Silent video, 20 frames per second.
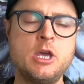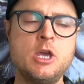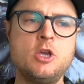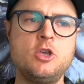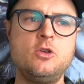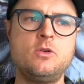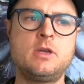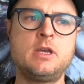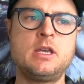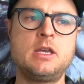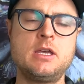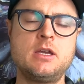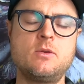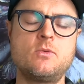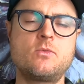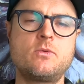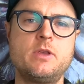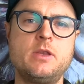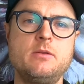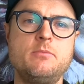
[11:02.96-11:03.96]
you can get
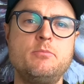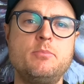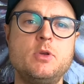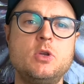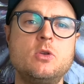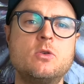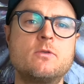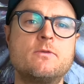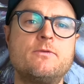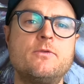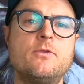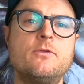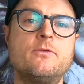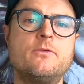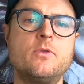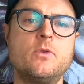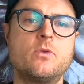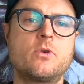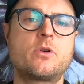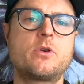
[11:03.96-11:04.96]
really beautiful
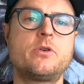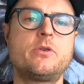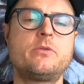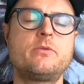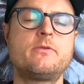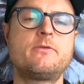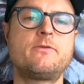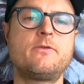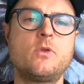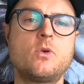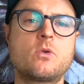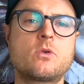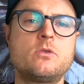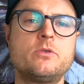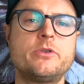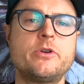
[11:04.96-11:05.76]
floral